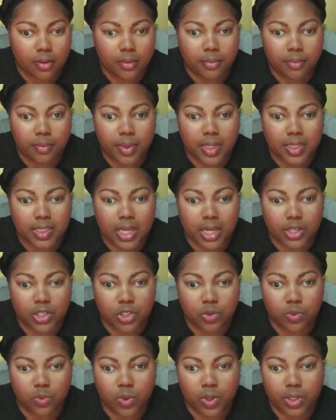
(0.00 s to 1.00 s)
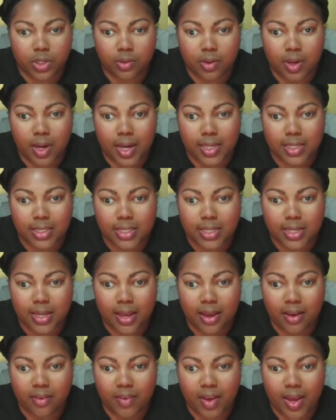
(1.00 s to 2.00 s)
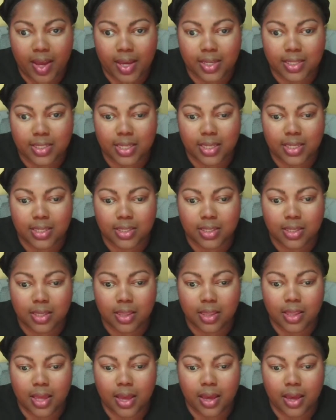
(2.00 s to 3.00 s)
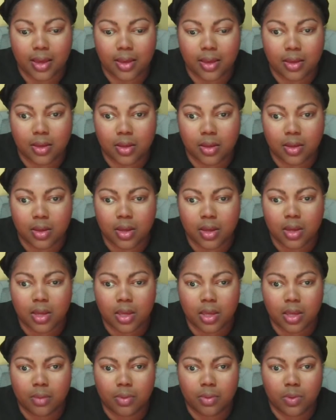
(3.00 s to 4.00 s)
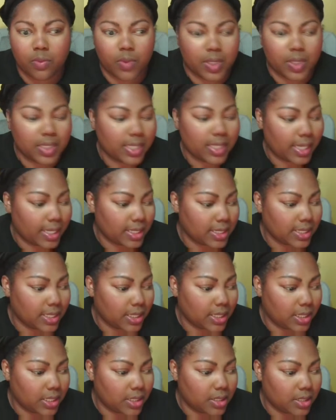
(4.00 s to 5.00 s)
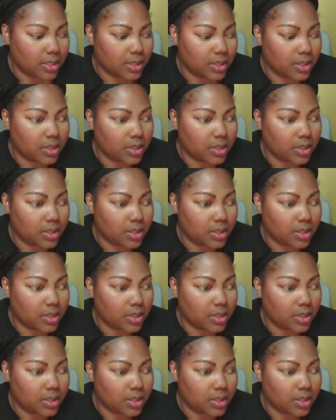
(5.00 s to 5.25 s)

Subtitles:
Because I do want you guys to have access to that. Give me 1 second to look.